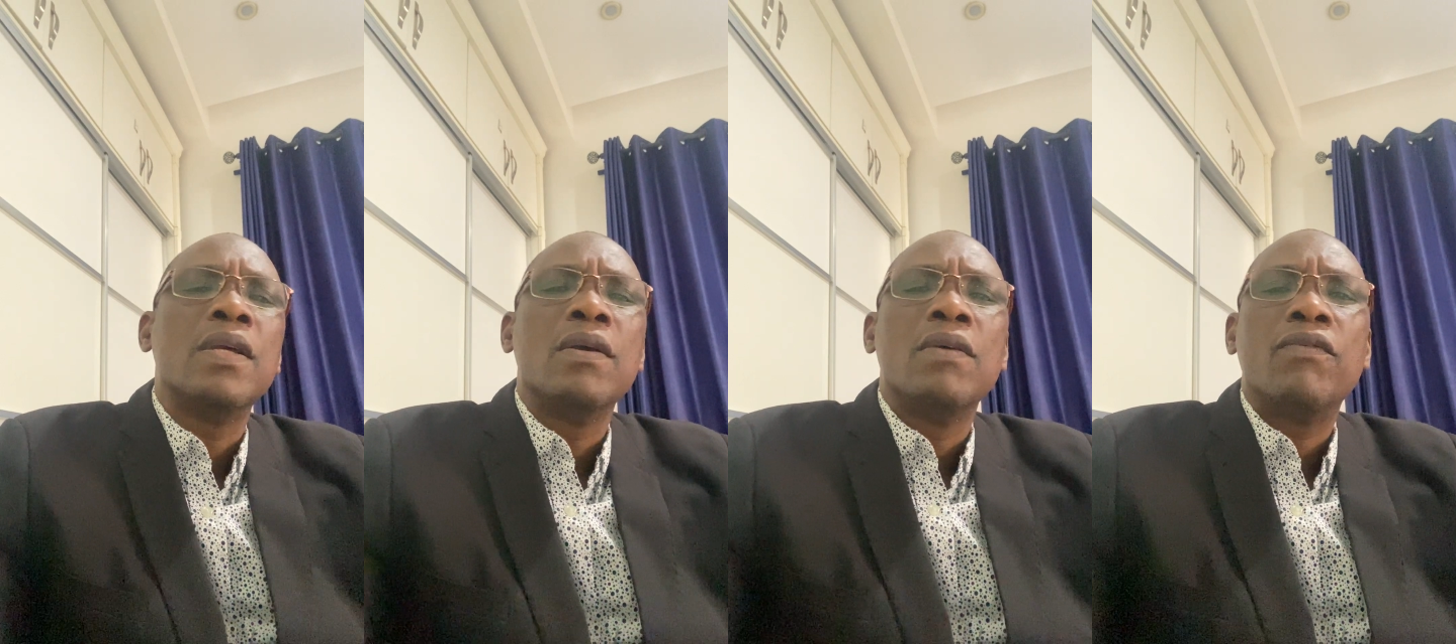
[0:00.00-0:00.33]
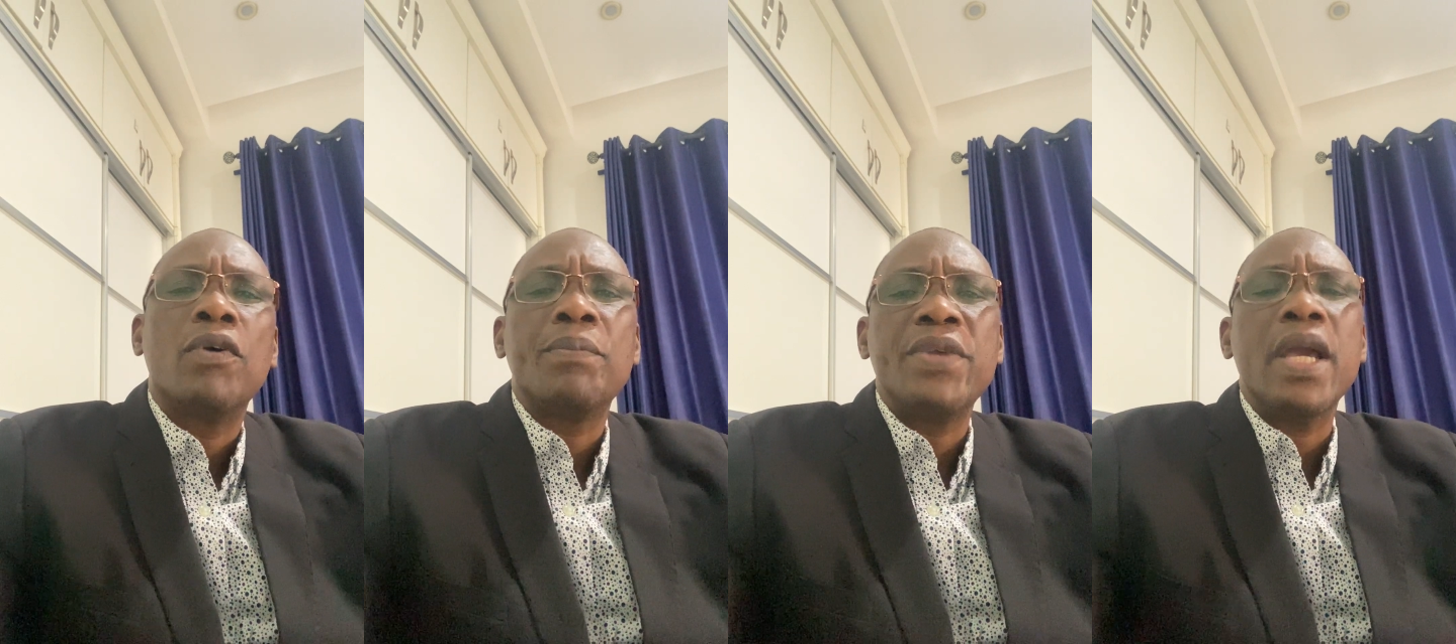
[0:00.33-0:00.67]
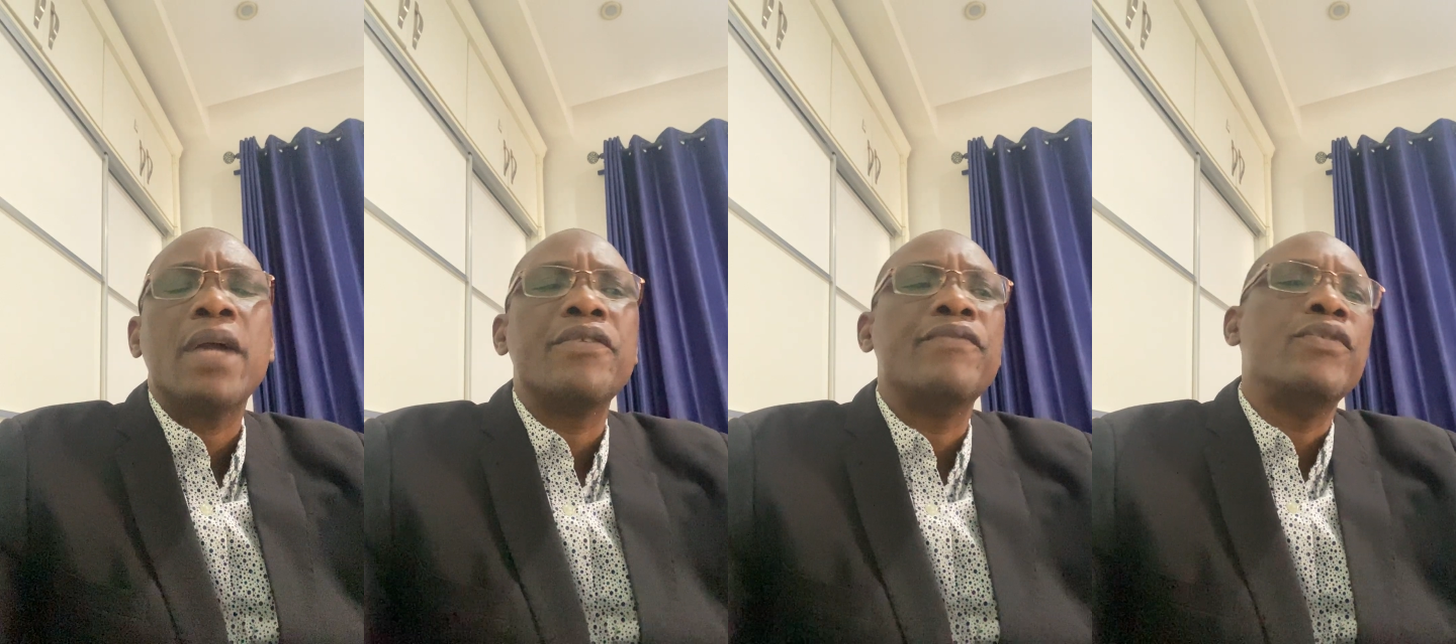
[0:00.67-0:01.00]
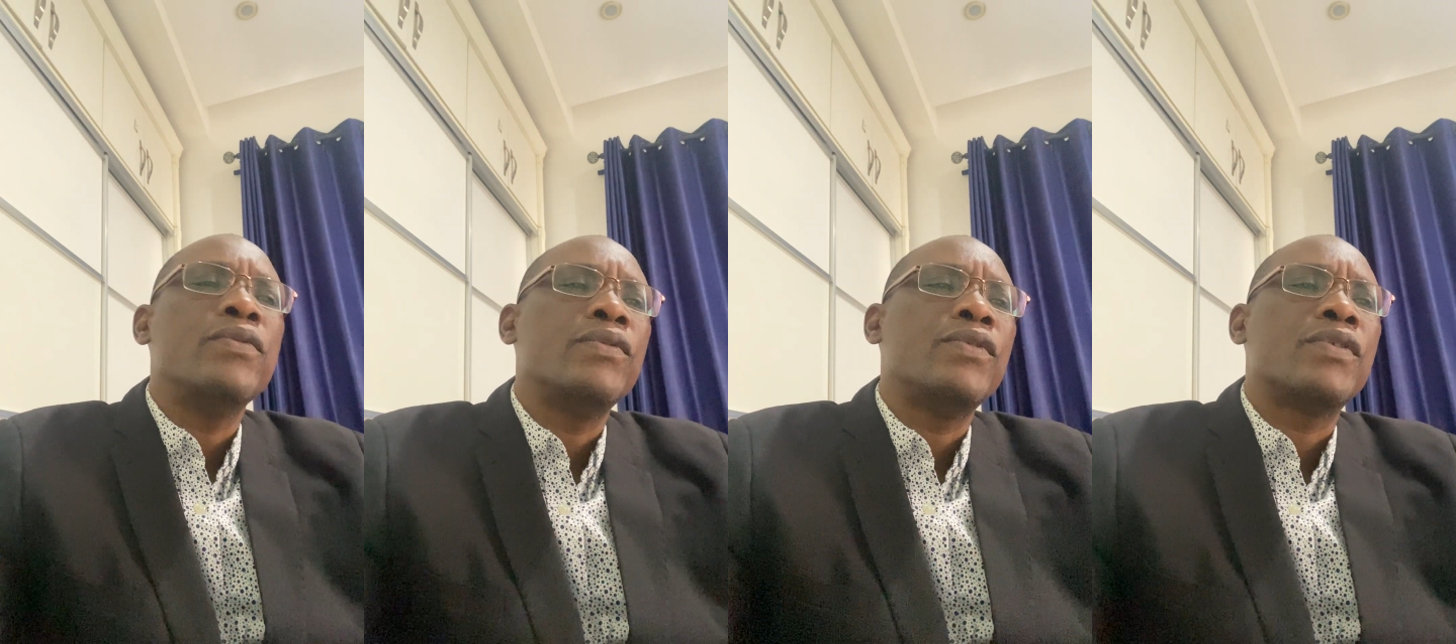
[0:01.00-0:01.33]
for peer
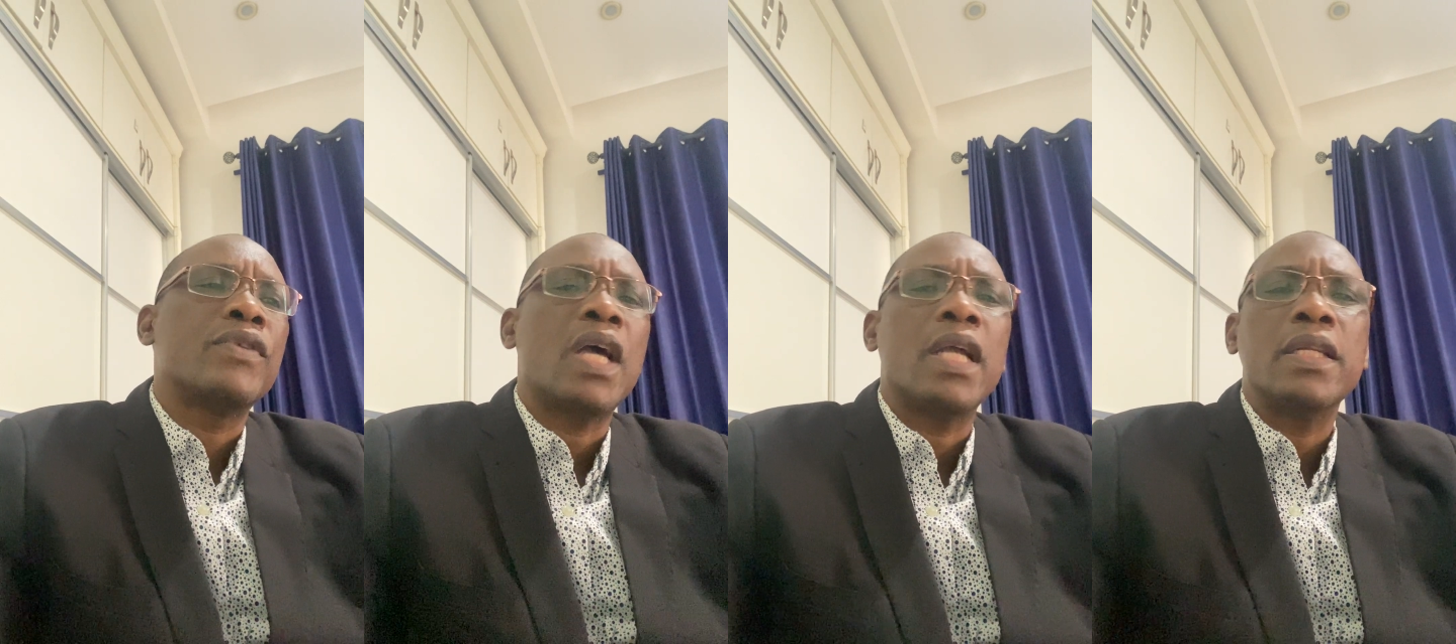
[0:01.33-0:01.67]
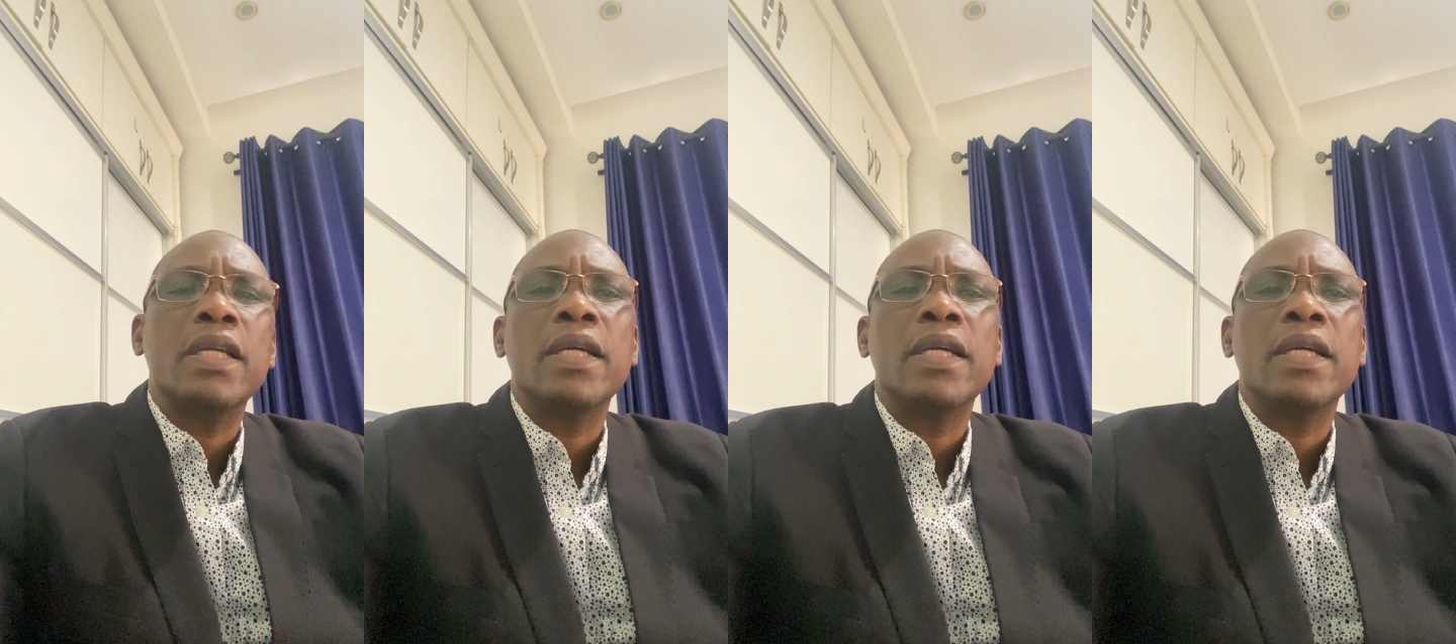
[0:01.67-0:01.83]
reviews and